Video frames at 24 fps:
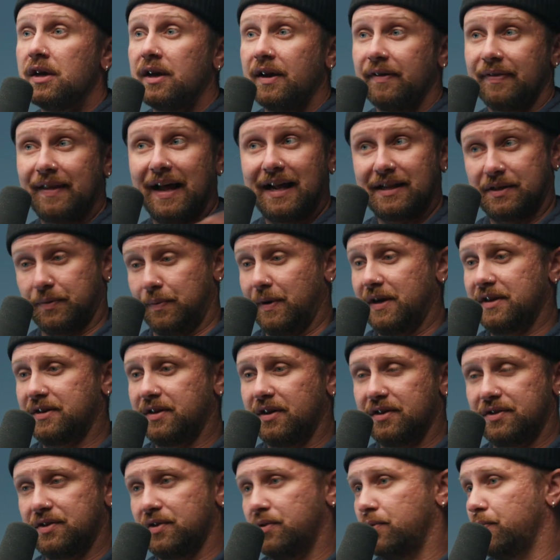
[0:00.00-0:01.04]
And that's why it's
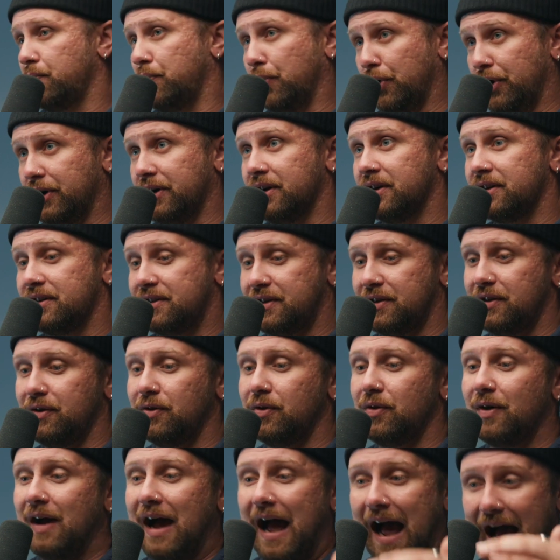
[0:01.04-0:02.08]
also important
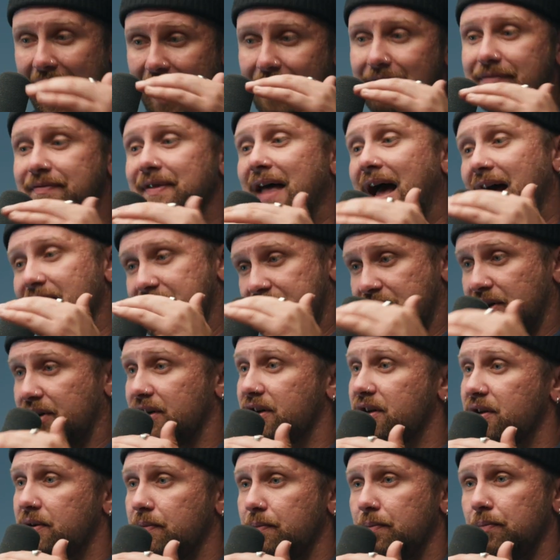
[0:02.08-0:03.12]
to have that
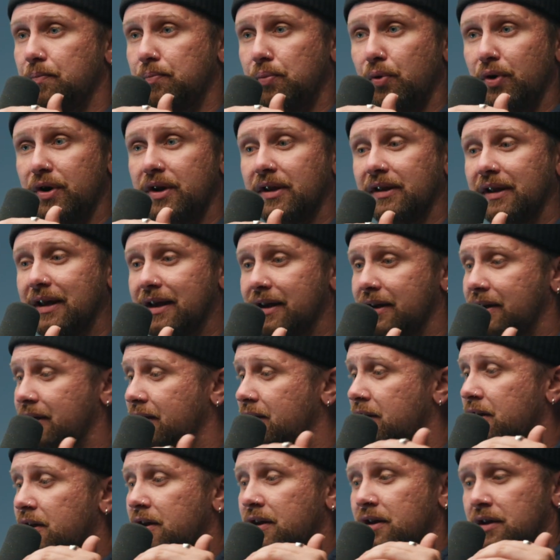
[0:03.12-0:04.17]
starting point. Like mm-hmm
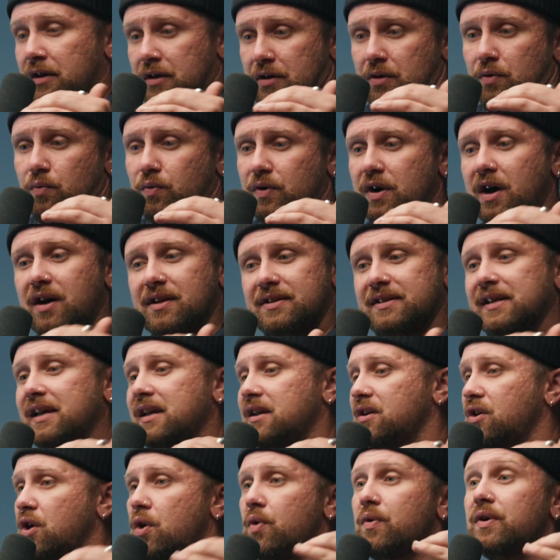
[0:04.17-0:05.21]
we're not
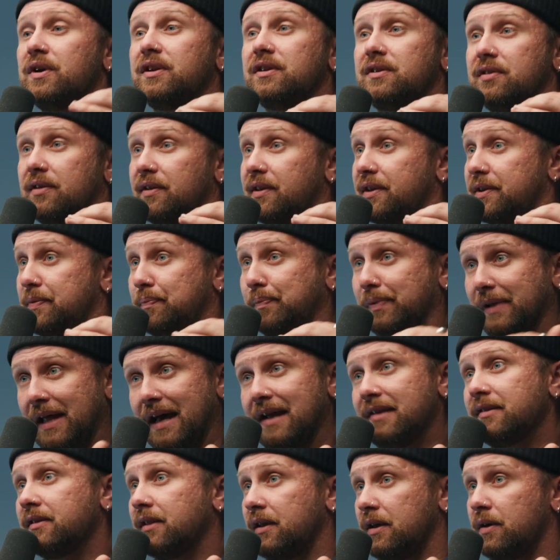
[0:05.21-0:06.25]
saying go into this
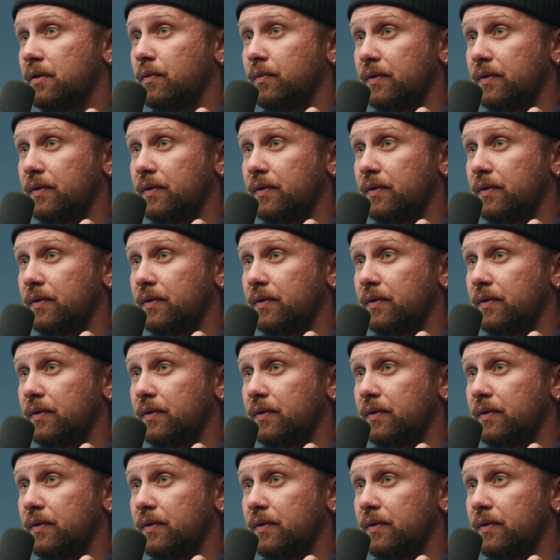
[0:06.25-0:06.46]
blindly.